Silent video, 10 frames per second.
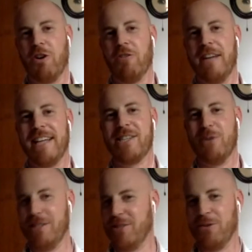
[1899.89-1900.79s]
art next to
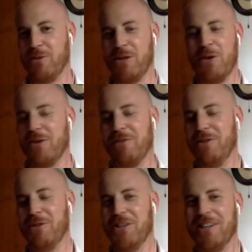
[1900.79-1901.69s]
it, so there was no
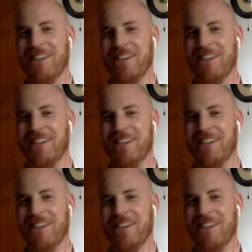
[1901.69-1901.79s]
confusion.